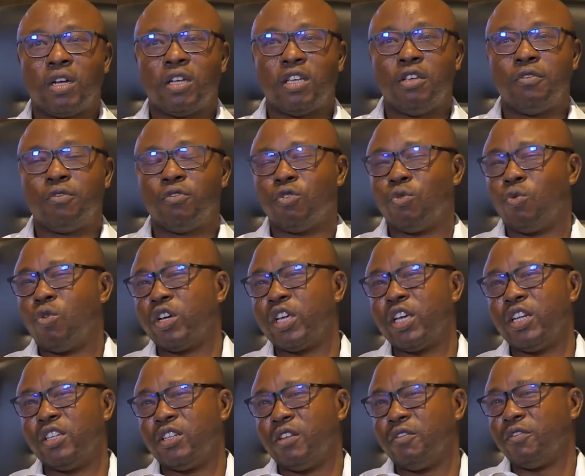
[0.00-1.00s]
if you're
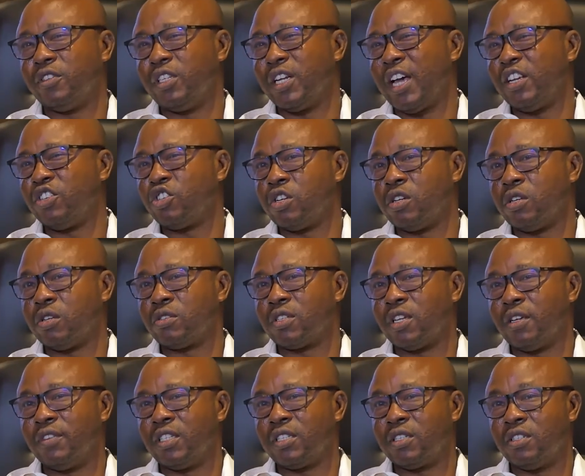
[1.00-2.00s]
working in the financial
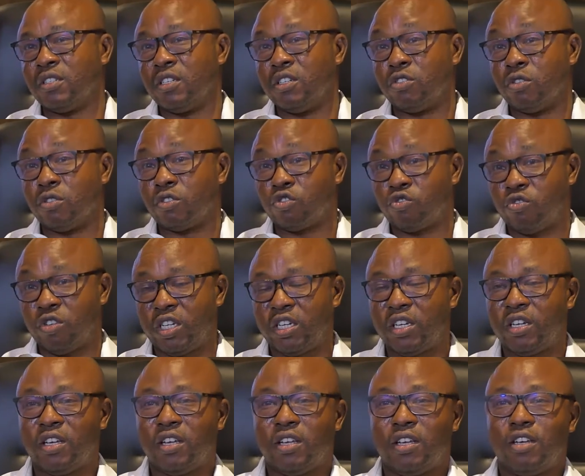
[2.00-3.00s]
services industry,
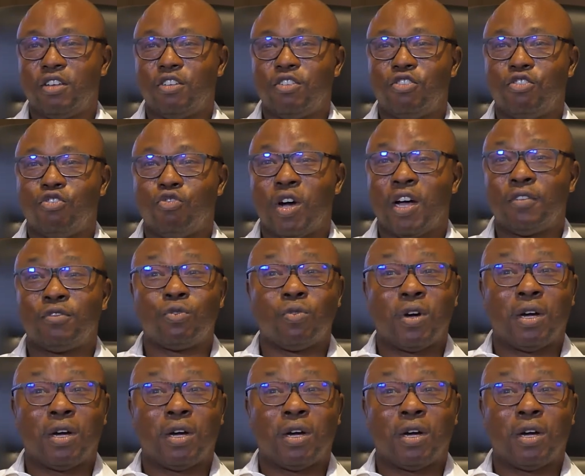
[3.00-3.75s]
you have to